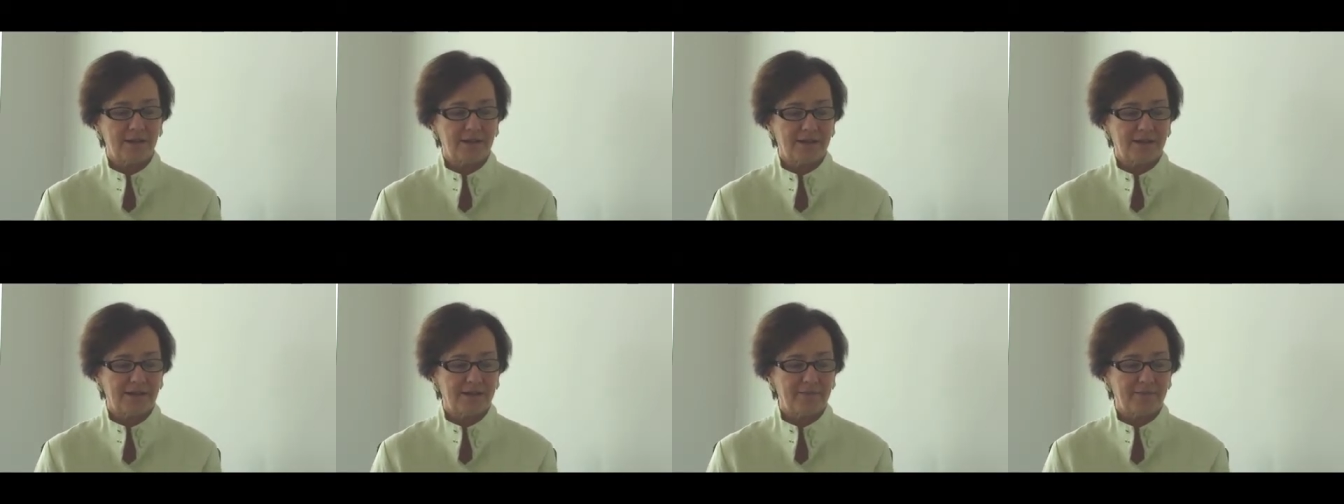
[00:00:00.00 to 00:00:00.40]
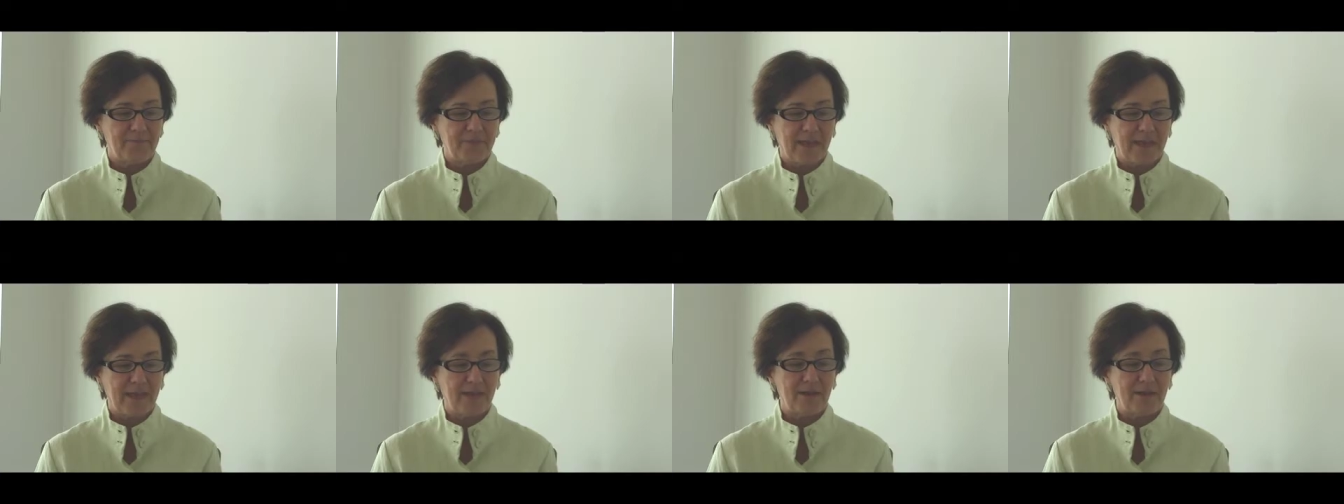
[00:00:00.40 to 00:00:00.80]
Um,
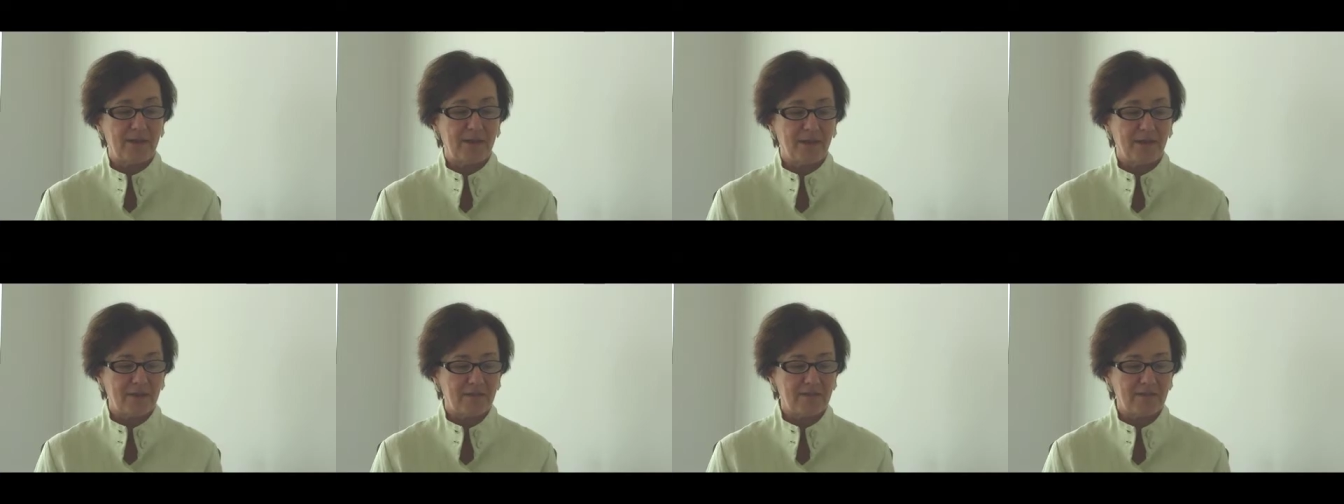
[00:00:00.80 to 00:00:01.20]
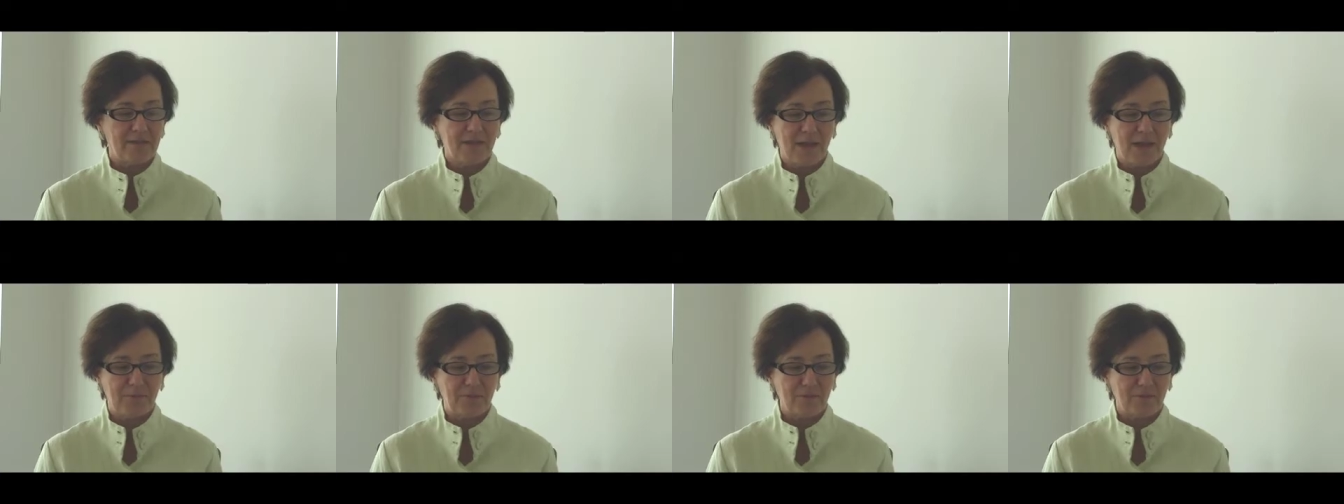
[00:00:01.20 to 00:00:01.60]
and
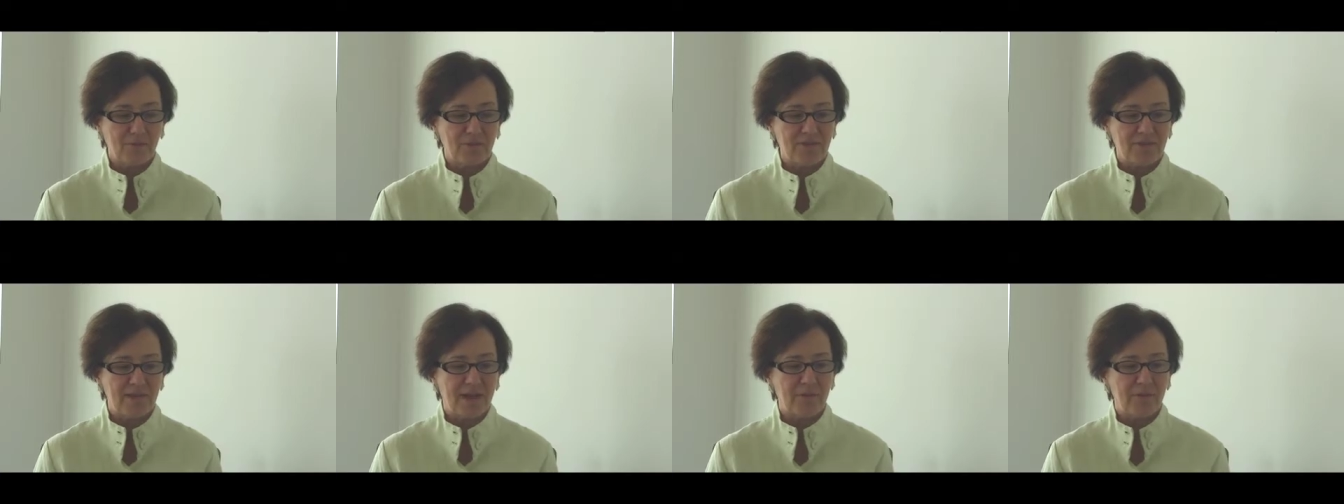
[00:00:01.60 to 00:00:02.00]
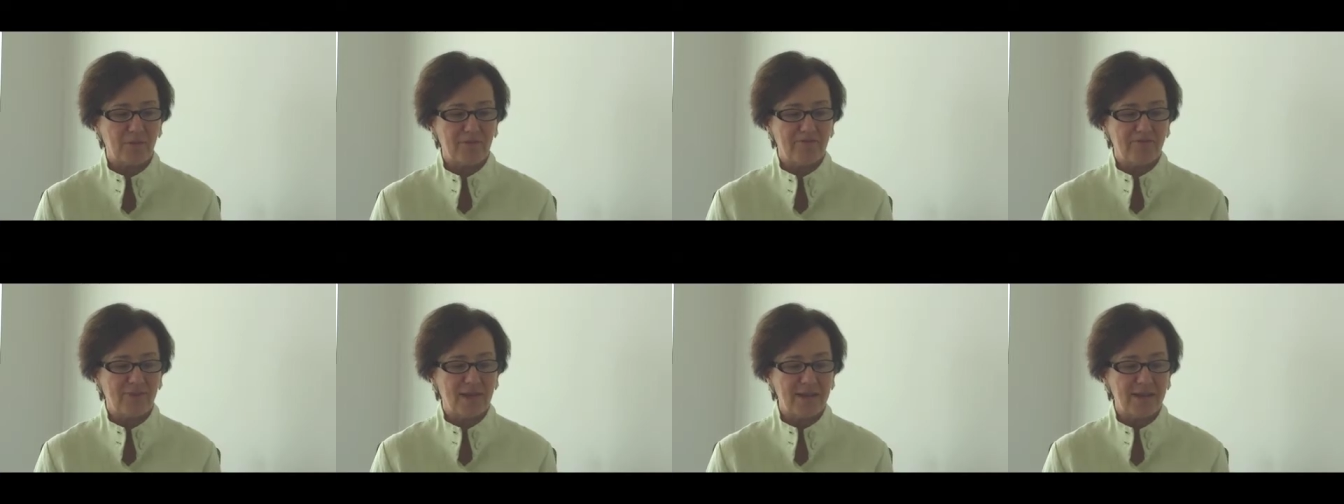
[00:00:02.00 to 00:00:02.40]
coupled with that,
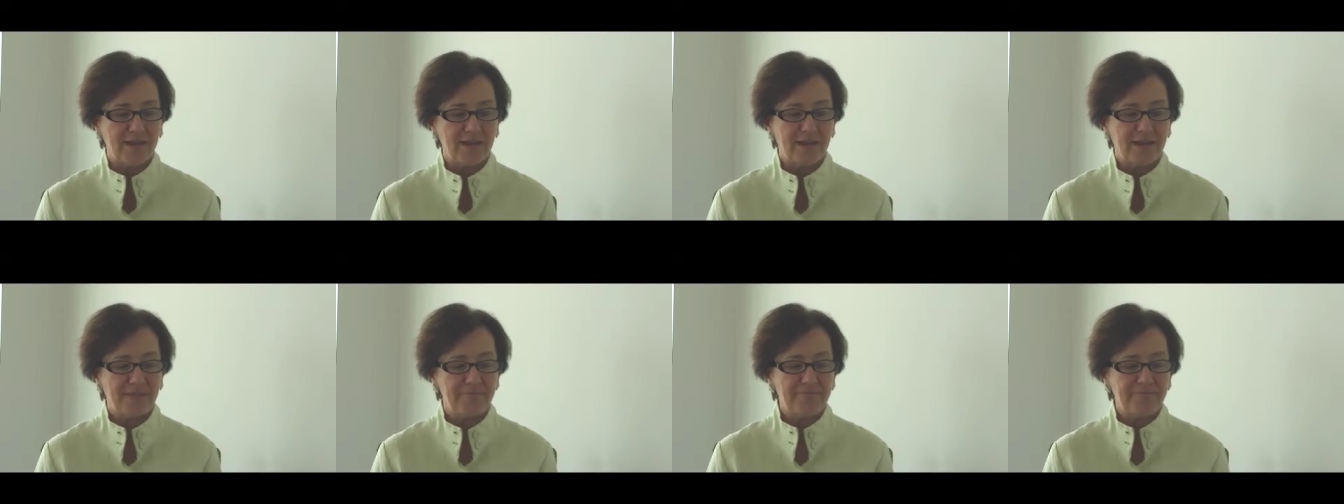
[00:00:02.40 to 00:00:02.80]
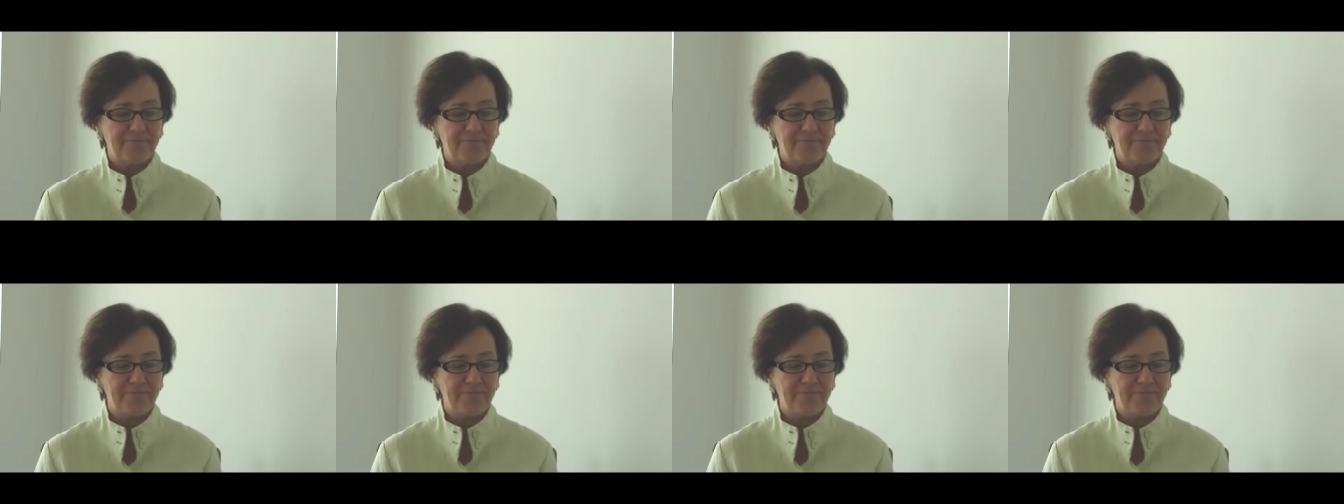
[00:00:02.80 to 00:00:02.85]
we're finding